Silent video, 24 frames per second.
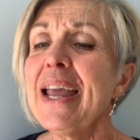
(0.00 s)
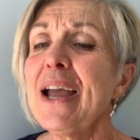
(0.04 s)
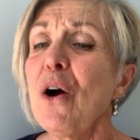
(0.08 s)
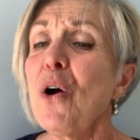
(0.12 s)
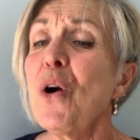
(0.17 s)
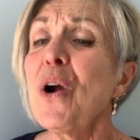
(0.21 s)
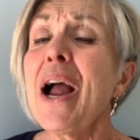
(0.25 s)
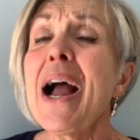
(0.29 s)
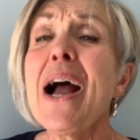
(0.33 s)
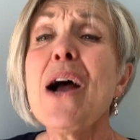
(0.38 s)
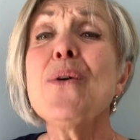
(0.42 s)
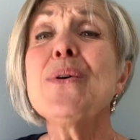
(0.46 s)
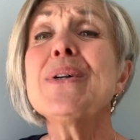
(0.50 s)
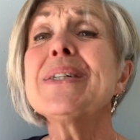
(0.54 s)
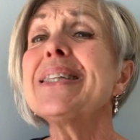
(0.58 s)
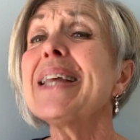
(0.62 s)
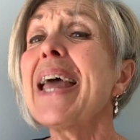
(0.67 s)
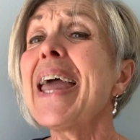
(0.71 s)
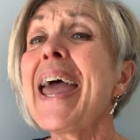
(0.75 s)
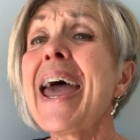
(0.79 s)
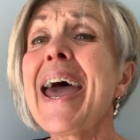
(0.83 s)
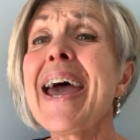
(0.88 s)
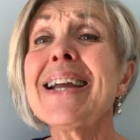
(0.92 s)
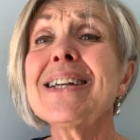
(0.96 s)
or how his
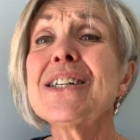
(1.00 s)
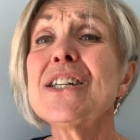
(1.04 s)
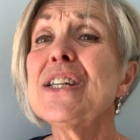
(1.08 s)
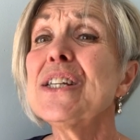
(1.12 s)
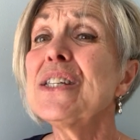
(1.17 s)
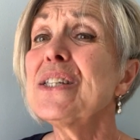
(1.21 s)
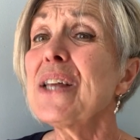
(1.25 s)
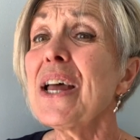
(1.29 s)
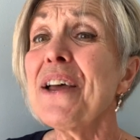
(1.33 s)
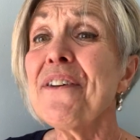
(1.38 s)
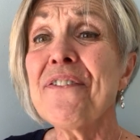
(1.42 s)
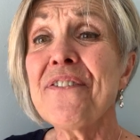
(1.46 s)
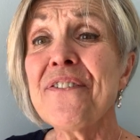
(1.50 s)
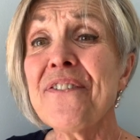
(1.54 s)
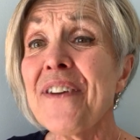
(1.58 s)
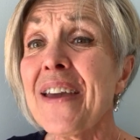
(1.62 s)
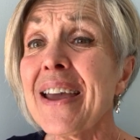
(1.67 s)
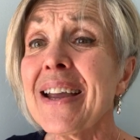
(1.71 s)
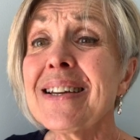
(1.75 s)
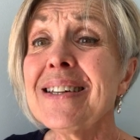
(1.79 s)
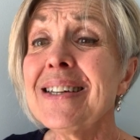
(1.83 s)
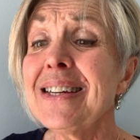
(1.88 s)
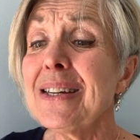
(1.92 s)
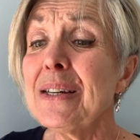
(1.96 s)
actions
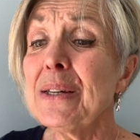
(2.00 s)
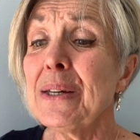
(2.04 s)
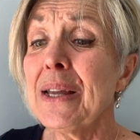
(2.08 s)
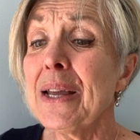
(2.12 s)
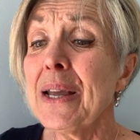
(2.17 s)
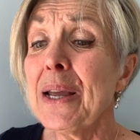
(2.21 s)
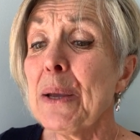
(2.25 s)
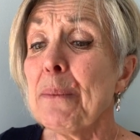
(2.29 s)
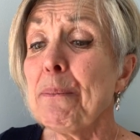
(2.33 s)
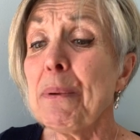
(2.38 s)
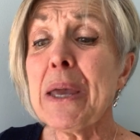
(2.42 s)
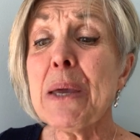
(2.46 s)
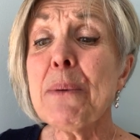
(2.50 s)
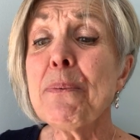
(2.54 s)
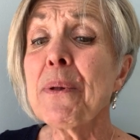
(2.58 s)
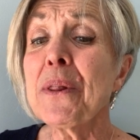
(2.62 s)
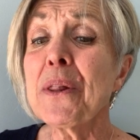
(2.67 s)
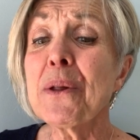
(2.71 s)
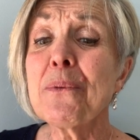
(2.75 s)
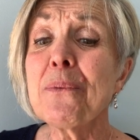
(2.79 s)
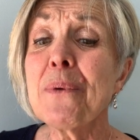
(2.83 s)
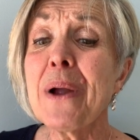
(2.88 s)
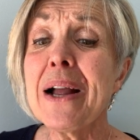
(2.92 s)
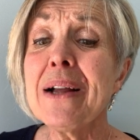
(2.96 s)
affected
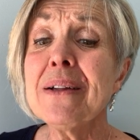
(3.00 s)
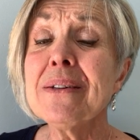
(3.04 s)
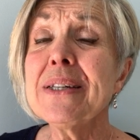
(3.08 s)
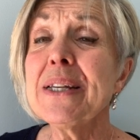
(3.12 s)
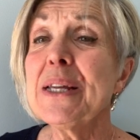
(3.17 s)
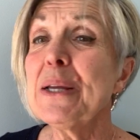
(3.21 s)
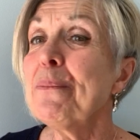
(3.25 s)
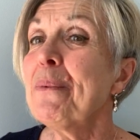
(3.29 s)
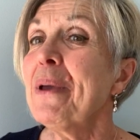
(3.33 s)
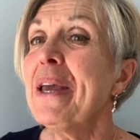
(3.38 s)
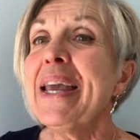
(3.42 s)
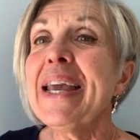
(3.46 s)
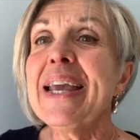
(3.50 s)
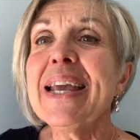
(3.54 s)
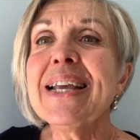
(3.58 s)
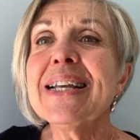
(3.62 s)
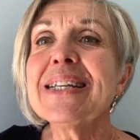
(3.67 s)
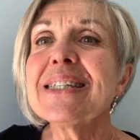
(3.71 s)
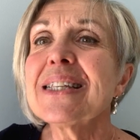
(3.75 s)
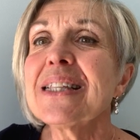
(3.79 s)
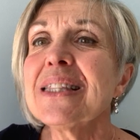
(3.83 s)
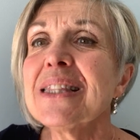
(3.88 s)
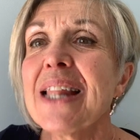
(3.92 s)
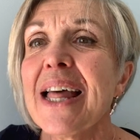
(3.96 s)
people around him.
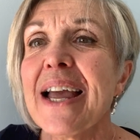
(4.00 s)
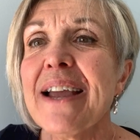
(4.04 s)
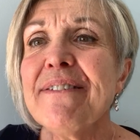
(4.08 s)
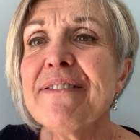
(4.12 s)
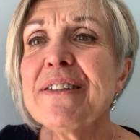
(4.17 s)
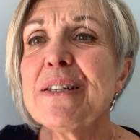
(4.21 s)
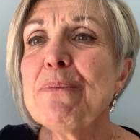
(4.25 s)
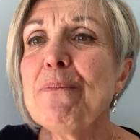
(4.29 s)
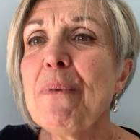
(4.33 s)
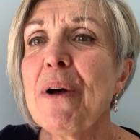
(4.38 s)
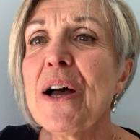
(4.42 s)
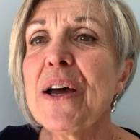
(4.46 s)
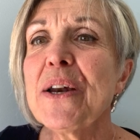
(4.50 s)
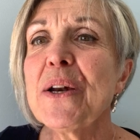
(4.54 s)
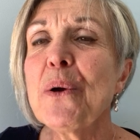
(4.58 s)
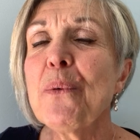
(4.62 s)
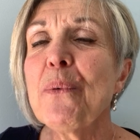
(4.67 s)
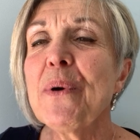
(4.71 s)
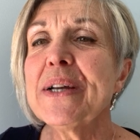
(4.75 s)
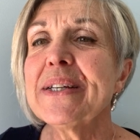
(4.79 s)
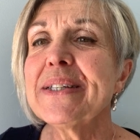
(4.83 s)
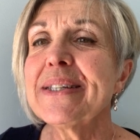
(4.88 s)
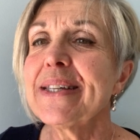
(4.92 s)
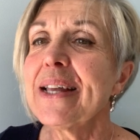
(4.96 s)
His life's motto
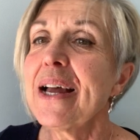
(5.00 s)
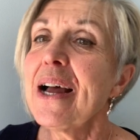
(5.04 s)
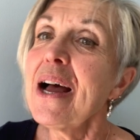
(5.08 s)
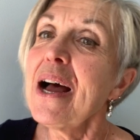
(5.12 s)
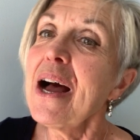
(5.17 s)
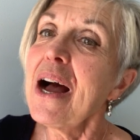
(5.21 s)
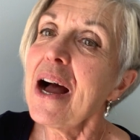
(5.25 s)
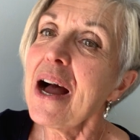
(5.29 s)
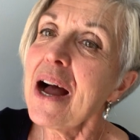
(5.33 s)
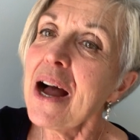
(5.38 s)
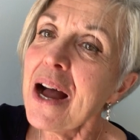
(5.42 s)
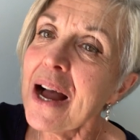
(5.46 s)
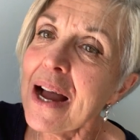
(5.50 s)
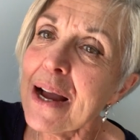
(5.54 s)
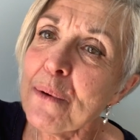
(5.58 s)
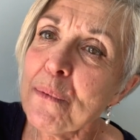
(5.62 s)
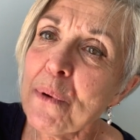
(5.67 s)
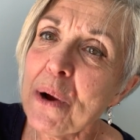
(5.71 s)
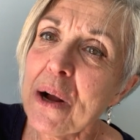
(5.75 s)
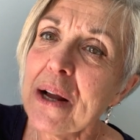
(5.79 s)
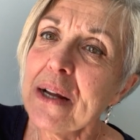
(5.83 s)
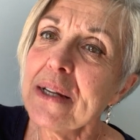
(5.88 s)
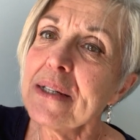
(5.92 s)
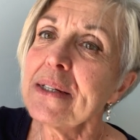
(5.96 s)
was, I
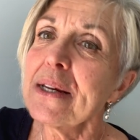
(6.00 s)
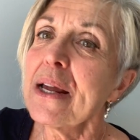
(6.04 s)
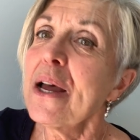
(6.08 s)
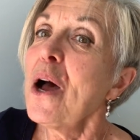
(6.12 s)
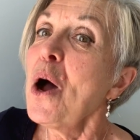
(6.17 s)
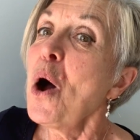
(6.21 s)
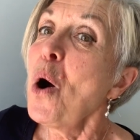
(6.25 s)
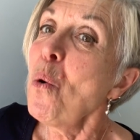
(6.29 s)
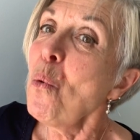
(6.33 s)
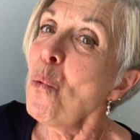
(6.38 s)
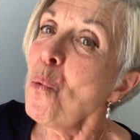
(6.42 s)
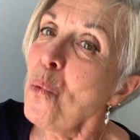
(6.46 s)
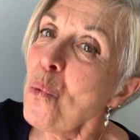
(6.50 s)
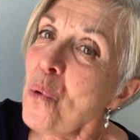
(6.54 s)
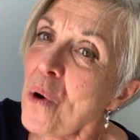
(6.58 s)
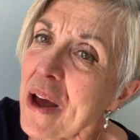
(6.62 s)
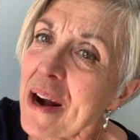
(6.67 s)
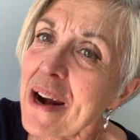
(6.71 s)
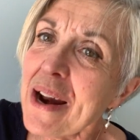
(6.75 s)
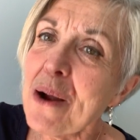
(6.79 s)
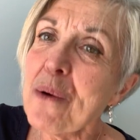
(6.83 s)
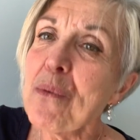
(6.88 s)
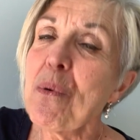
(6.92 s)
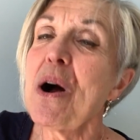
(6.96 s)
want
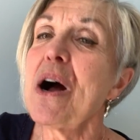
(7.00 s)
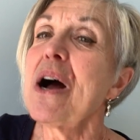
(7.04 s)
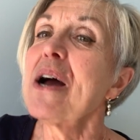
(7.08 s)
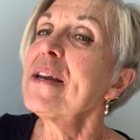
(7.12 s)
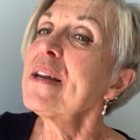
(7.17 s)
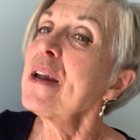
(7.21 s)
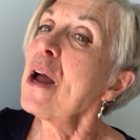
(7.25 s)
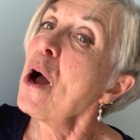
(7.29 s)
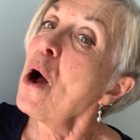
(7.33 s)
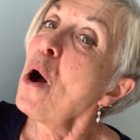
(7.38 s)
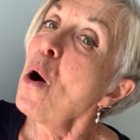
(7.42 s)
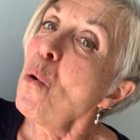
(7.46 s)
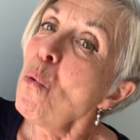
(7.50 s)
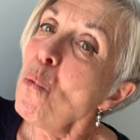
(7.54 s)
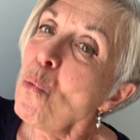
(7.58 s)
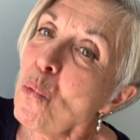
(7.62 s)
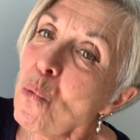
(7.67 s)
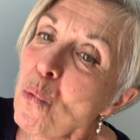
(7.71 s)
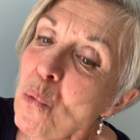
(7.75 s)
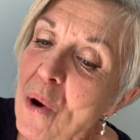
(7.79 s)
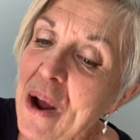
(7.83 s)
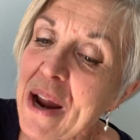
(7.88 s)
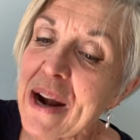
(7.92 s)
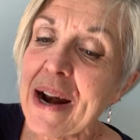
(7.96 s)
what I want
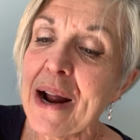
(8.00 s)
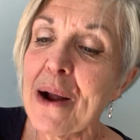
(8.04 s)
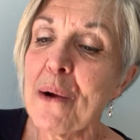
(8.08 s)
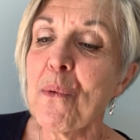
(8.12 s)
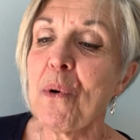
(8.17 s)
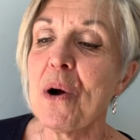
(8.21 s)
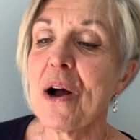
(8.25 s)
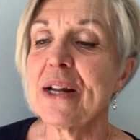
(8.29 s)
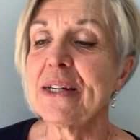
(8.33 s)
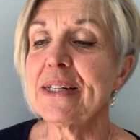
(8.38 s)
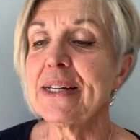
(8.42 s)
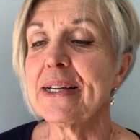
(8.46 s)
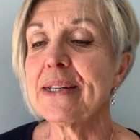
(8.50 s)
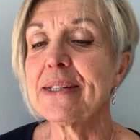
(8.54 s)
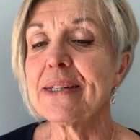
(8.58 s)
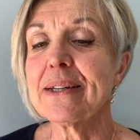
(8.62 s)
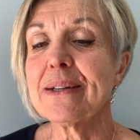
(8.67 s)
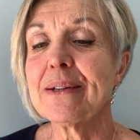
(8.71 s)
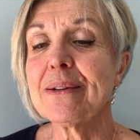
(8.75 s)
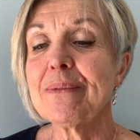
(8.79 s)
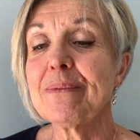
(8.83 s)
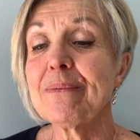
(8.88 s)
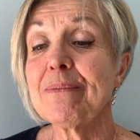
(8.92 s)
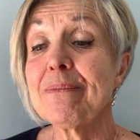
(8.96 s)
when I want it.
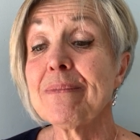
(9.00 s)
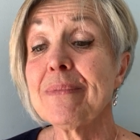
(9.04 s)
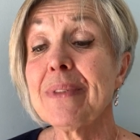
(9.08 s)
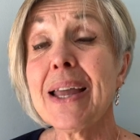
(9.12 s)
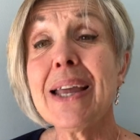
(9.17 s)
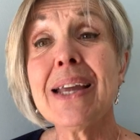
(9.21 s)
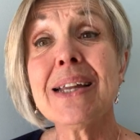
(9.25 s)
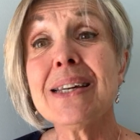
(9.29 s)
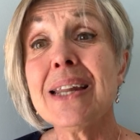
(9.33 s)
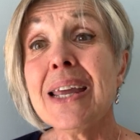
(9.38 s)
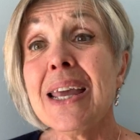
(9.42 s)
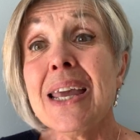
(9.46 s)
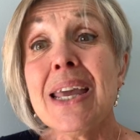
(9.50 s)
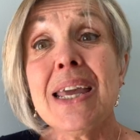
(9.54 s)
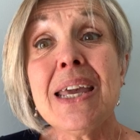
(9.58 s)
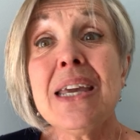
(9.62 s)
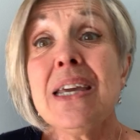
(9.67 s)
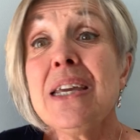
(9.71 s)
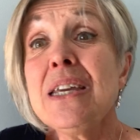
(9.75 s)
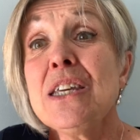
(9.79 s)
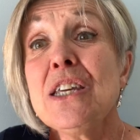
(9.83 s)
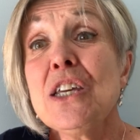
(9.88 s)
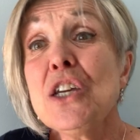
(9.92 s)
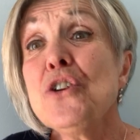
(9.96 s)
And
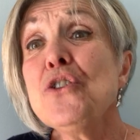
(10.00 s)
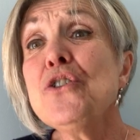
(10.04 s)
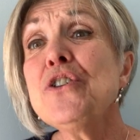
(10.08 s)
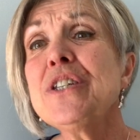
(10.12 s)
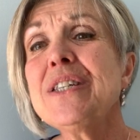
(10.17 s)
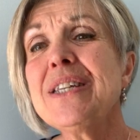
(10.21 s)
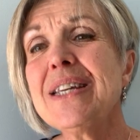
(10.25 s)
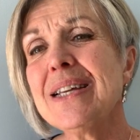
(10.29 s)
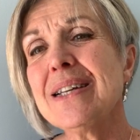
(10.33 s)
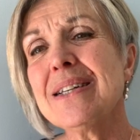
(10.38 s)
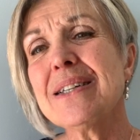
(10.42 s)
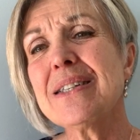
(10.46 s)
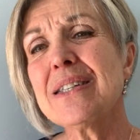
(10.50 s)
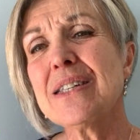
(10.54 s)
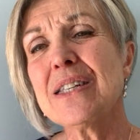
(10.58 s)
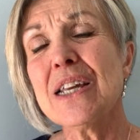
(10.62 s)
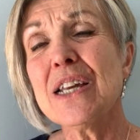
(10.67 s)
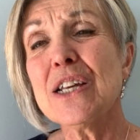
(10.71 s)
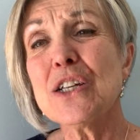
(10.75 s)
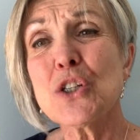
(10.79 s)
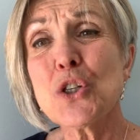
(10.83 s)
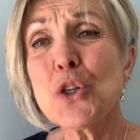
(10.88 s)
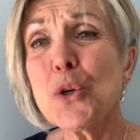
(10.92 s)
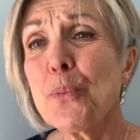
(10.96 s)
he used his
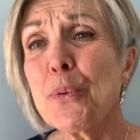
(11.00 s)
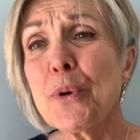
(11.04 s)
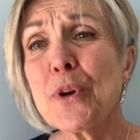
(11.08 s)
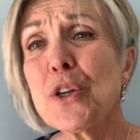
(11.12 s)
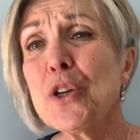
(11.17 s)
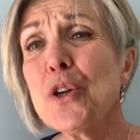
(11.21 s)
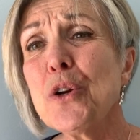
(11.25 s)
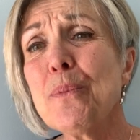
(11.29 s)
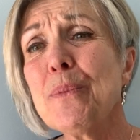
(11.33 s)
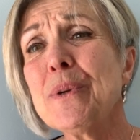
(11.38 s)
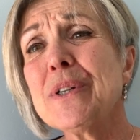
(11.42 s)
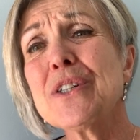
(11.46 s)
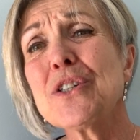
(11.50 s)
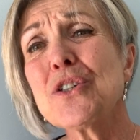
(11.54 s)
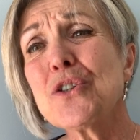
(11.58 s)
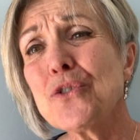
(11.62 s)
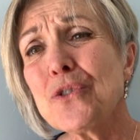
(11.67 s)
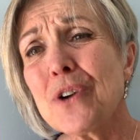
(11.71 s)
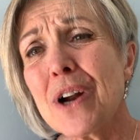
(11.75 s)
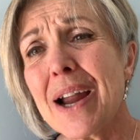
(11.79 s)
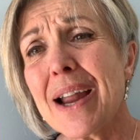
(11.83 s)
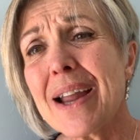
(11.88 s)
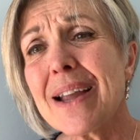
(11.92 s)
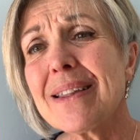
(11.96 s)
superhuman
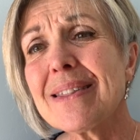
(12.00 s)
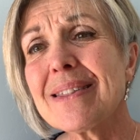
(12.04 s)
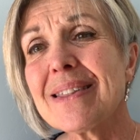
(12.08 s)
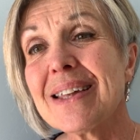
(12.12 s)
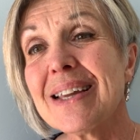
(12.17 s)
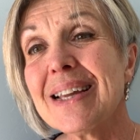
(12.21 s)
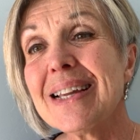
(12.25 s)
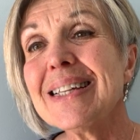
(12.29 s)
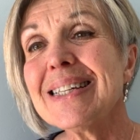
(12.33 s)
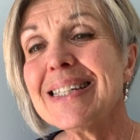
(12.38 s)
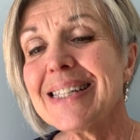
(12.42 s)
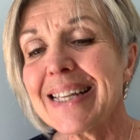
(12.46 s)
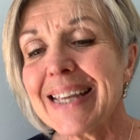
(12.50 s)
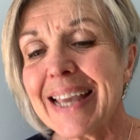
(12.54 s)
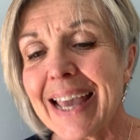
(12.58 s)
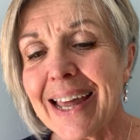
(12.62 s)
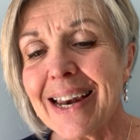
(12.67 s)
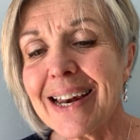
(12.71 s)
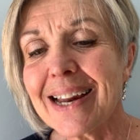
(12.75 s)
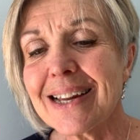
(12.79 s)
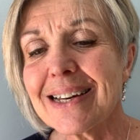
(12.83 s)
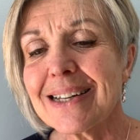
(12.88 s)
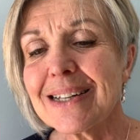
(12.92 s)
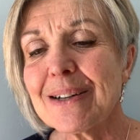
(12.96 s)
strength to
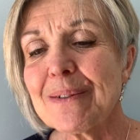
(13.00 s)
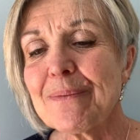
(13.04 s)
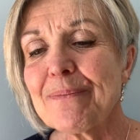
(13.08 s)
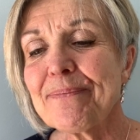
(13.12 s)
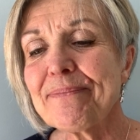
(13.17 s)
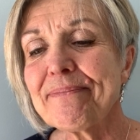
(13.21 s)
get it.